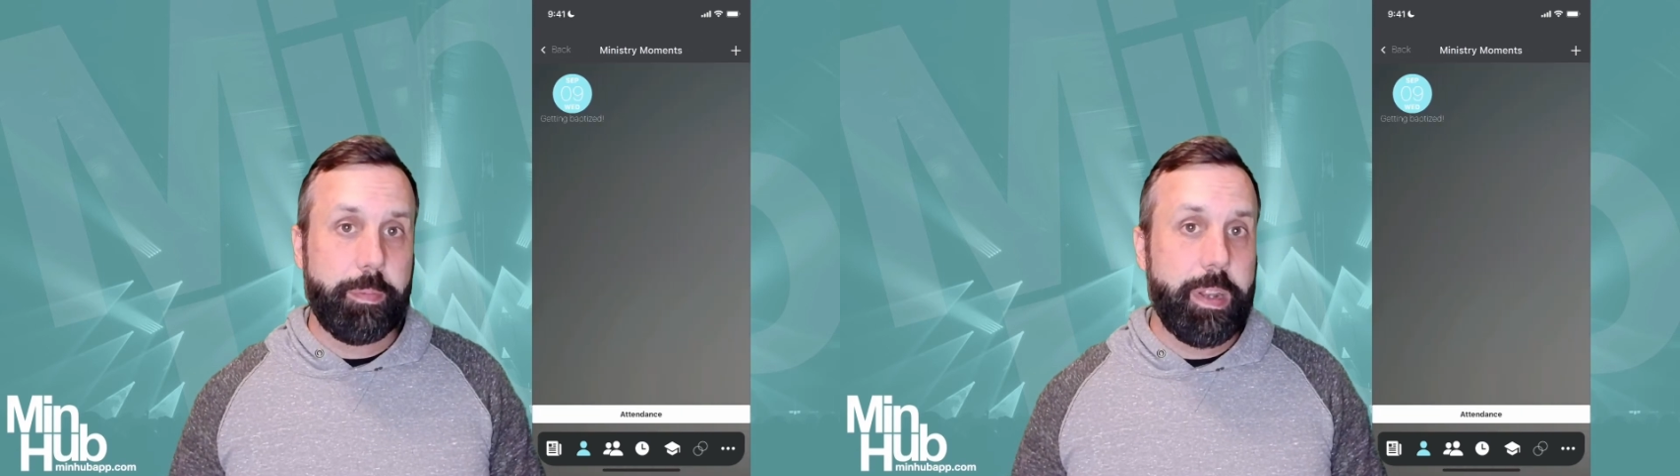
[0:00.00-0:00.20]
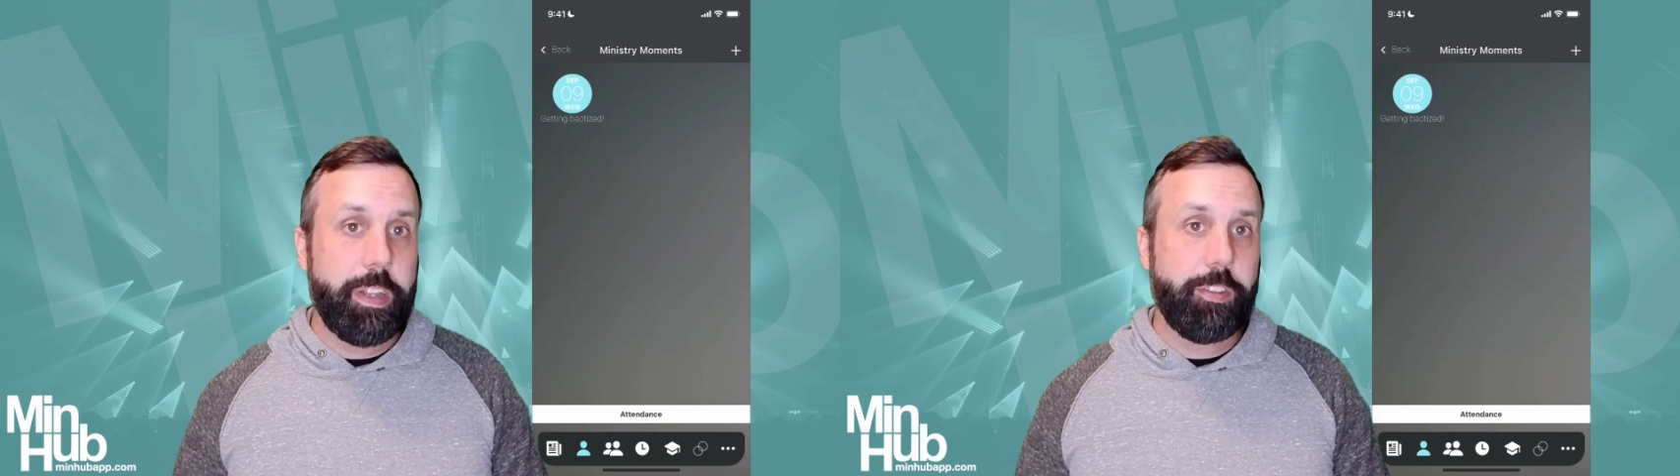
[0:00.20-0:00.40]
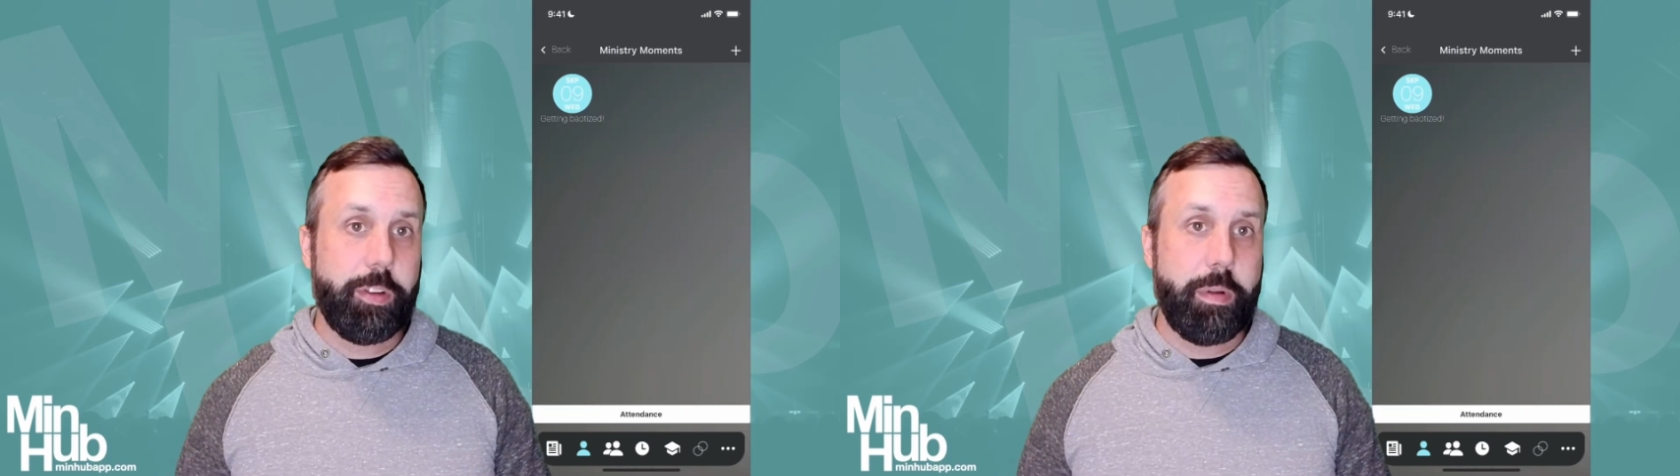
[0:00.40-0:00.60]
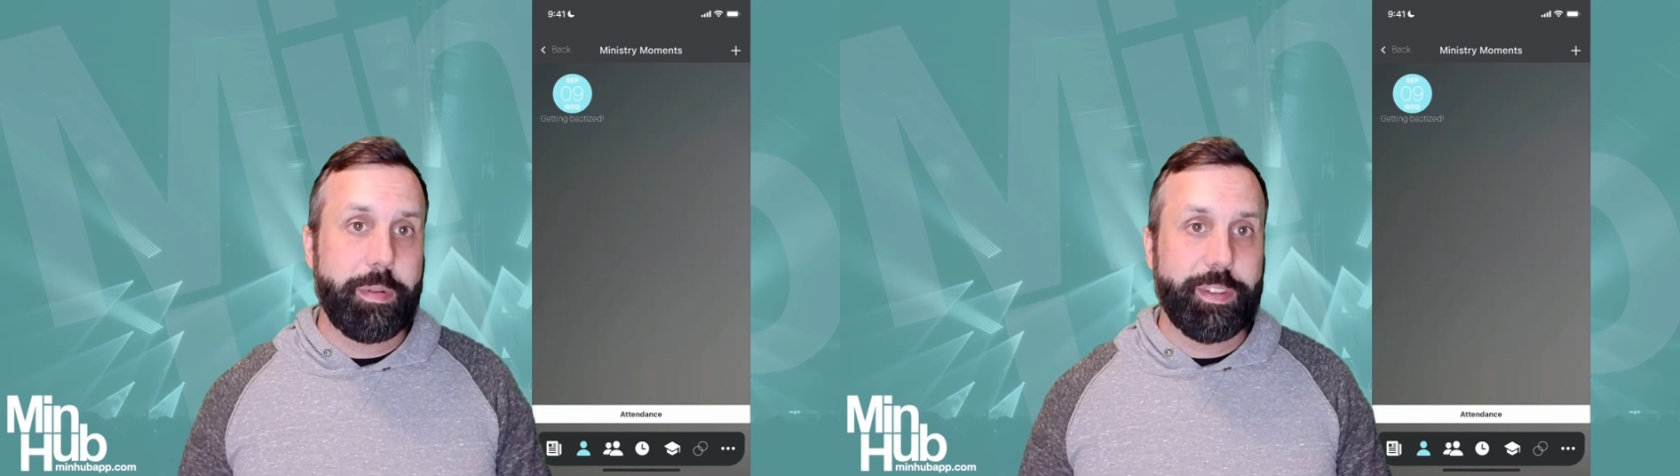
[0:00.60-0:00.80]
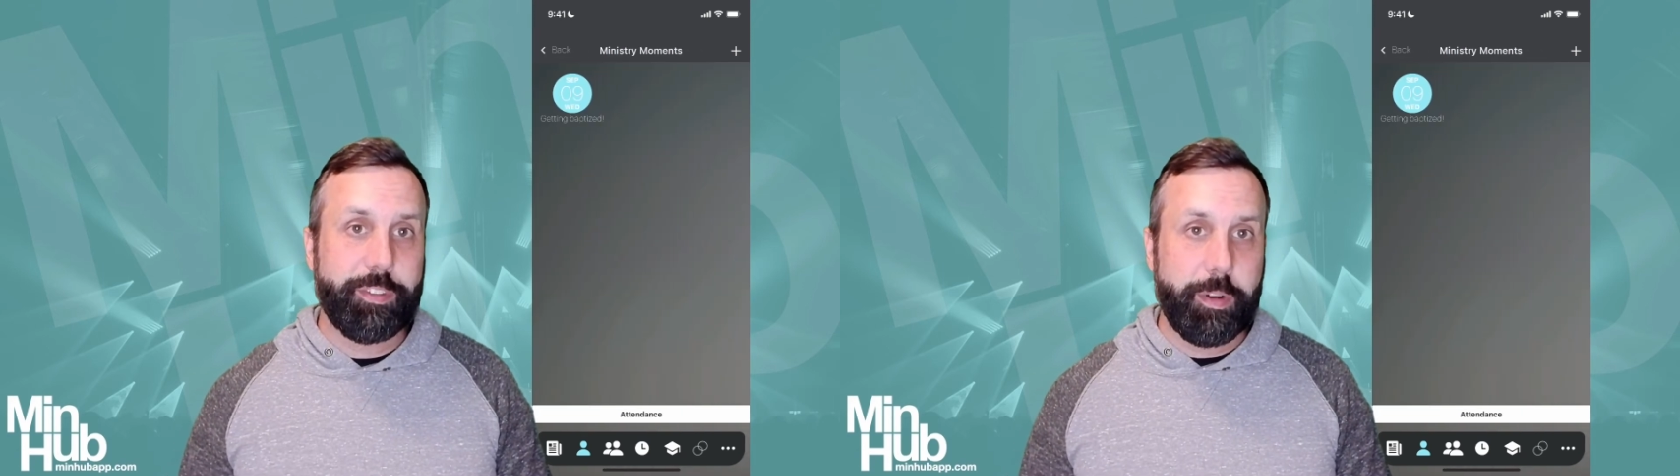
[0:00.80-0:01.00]
ministry
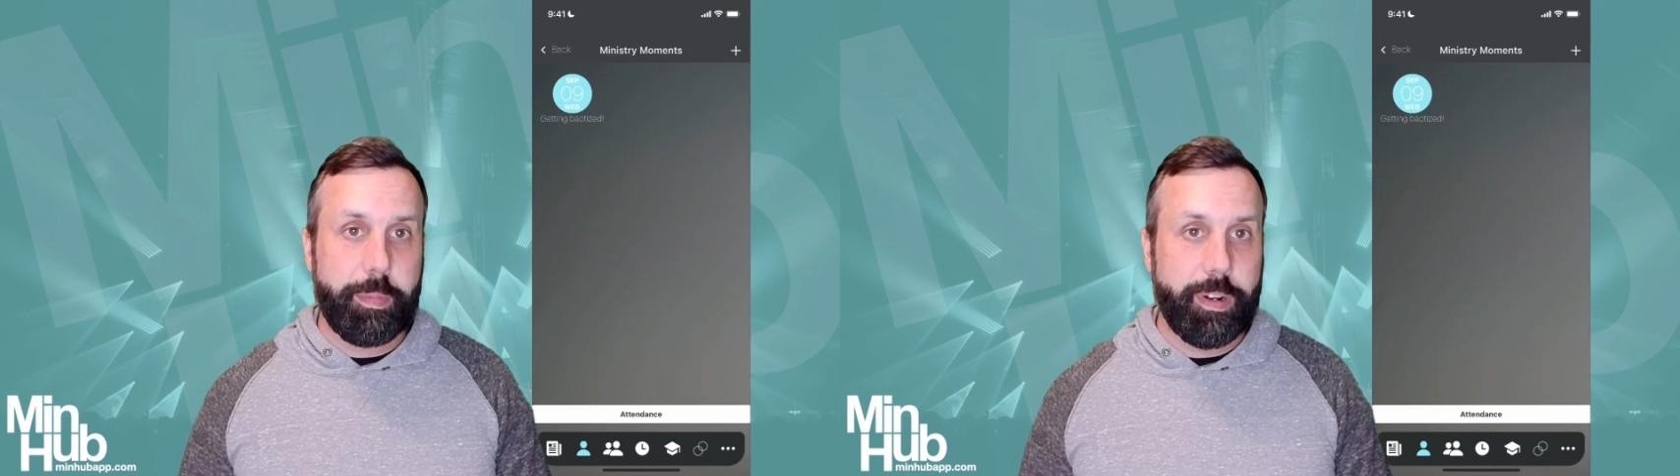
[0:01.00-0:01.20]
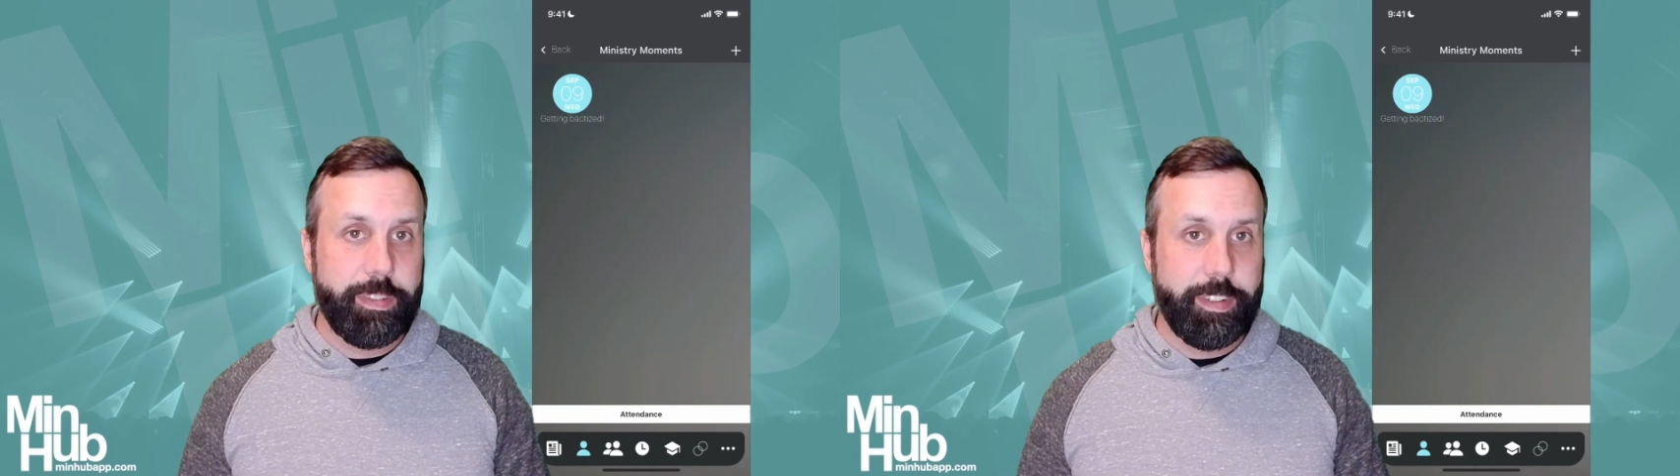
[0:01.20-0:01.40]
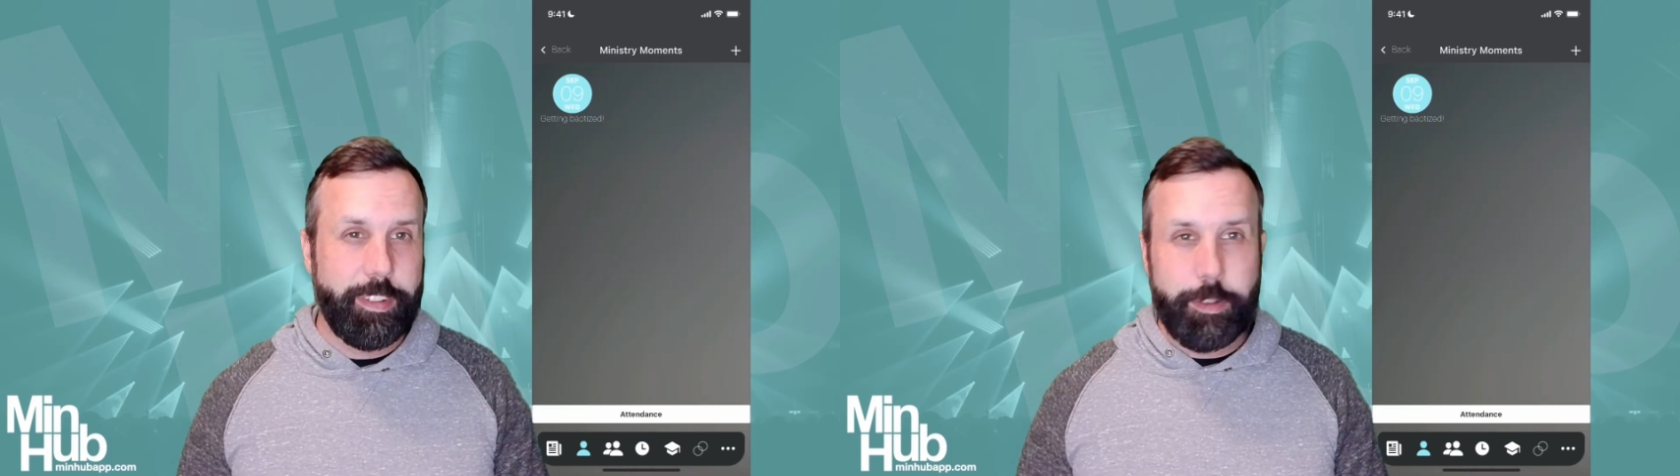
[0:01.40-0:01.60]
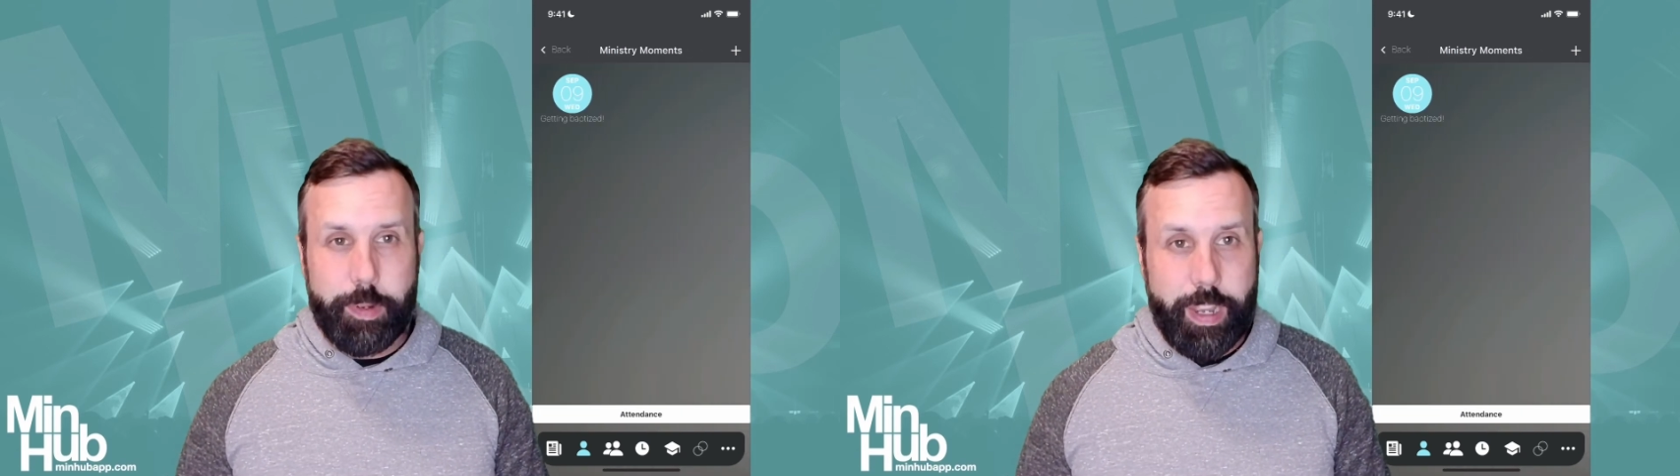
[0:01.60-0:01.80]
moments for a person to see what